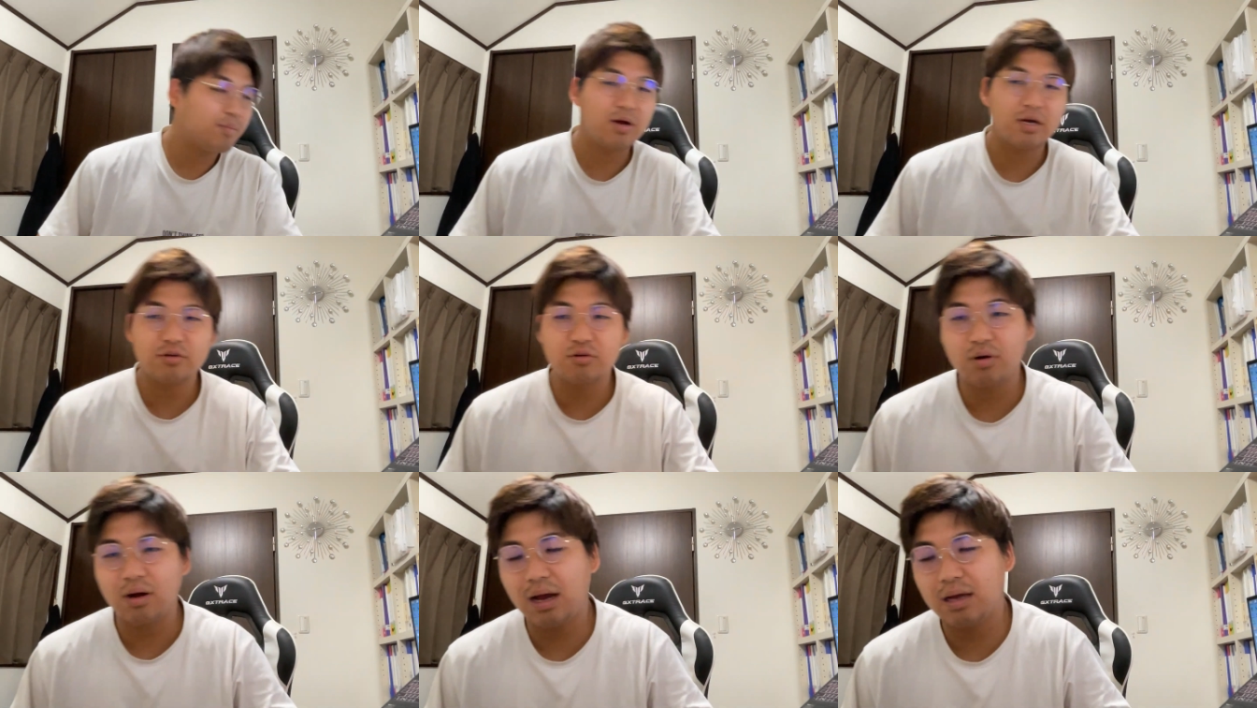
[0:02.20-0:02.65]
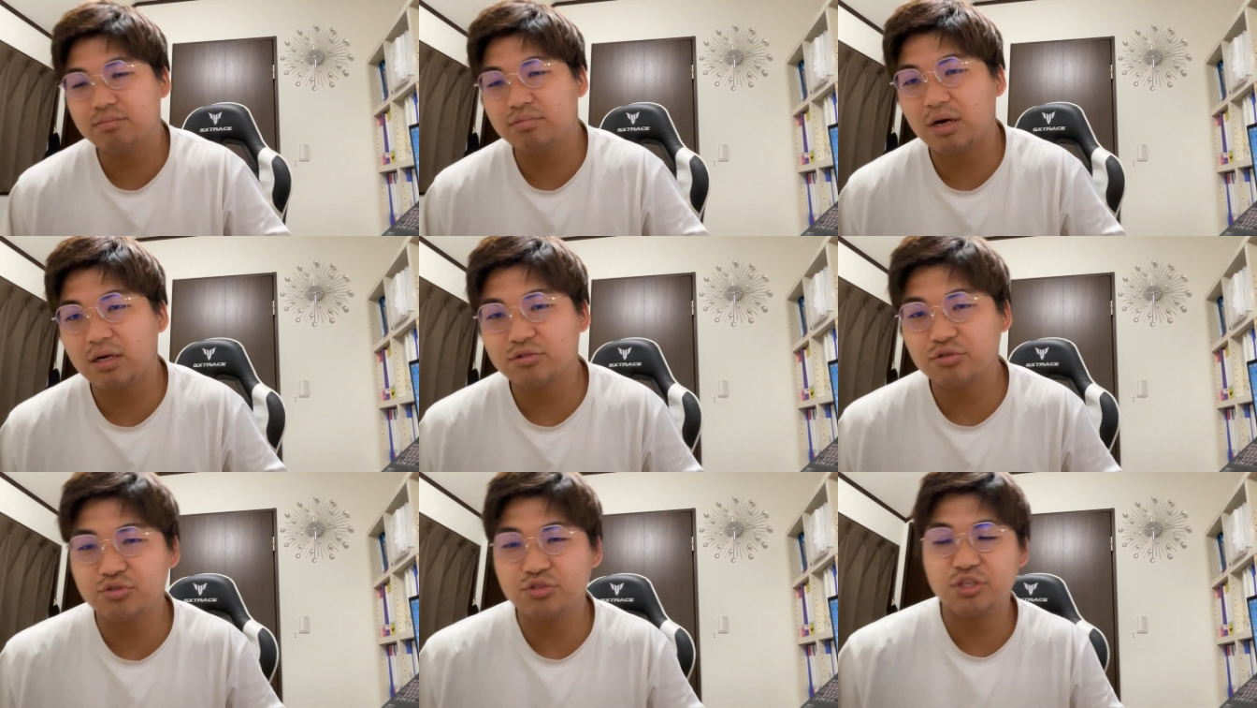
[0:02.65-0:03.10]
brother, hi
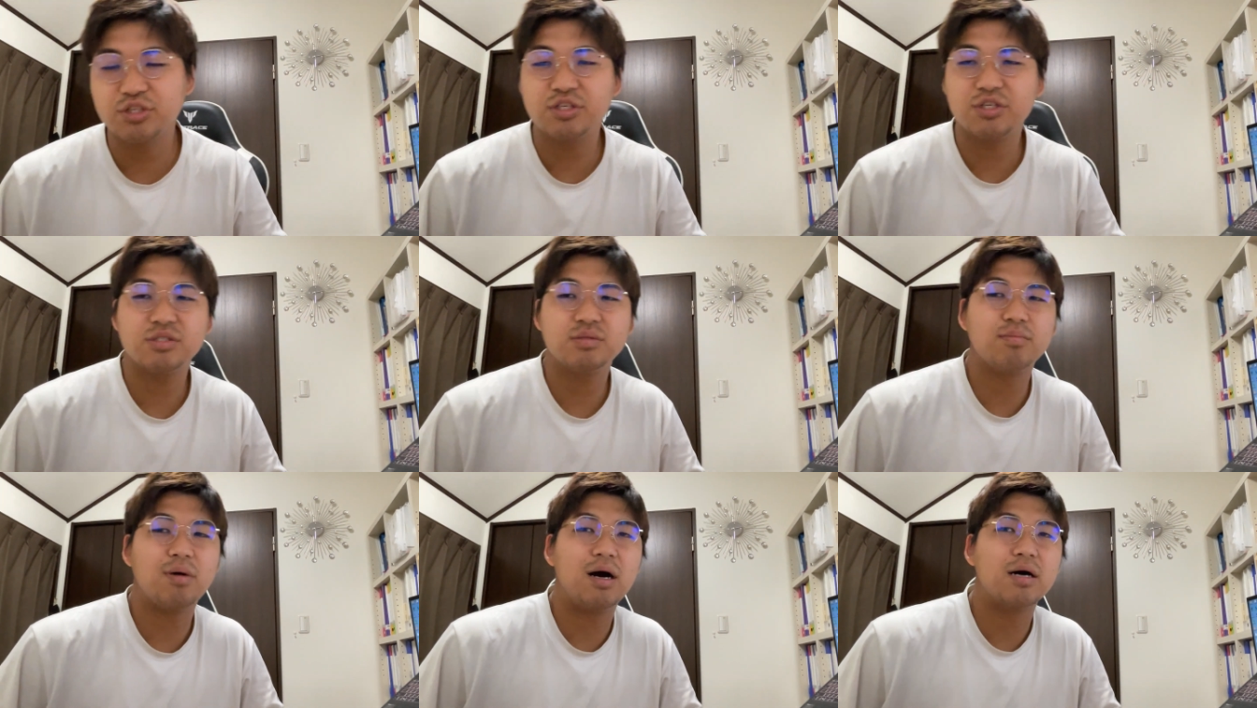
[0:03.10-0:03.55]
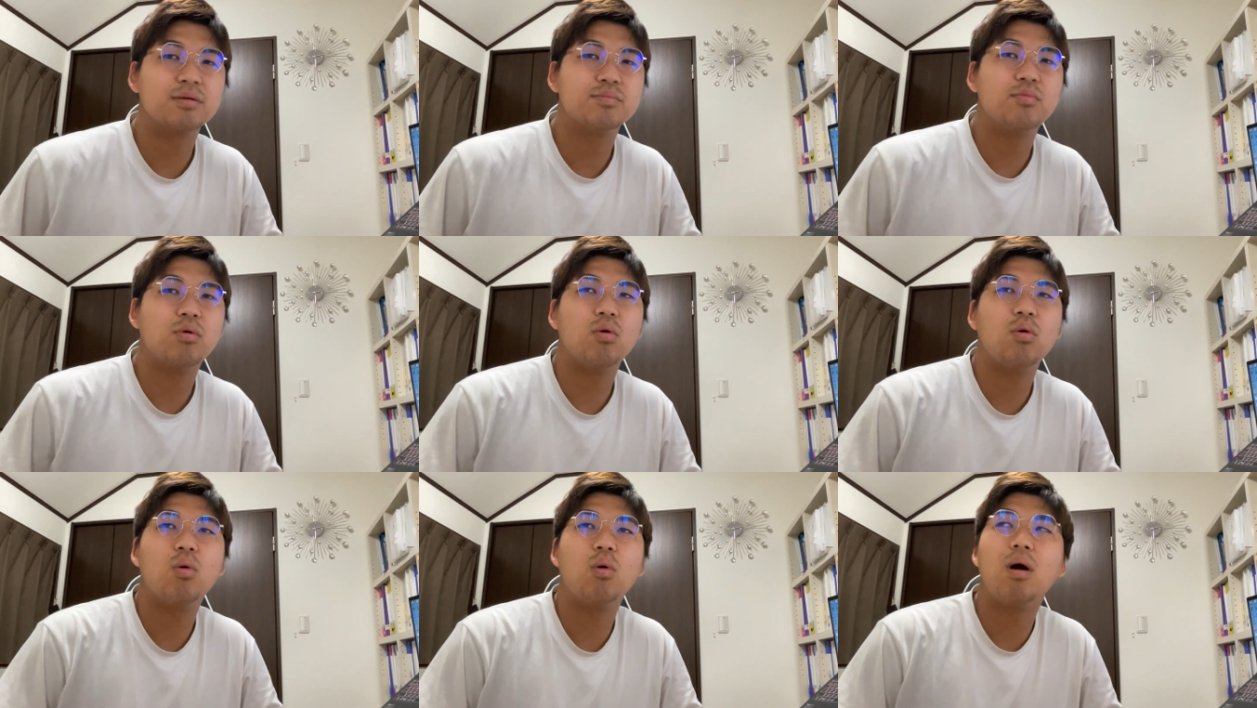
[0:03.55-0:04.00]
brother, this is
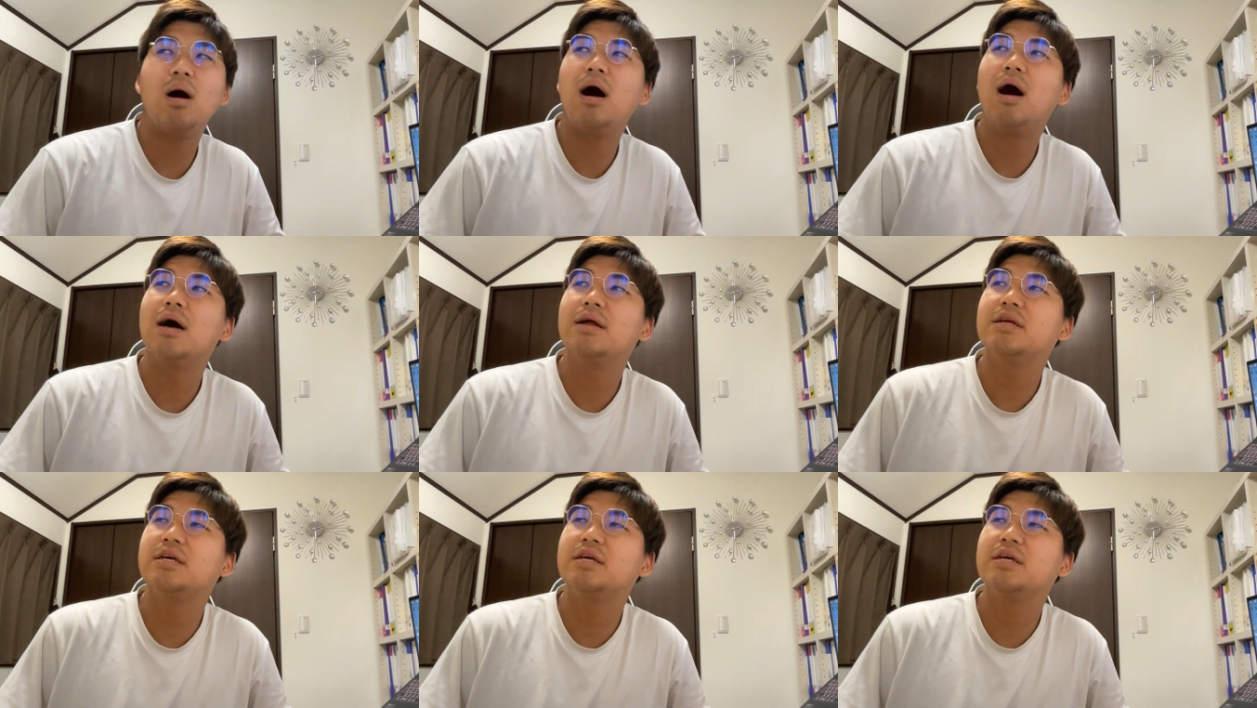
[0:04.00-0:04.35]
Marbo.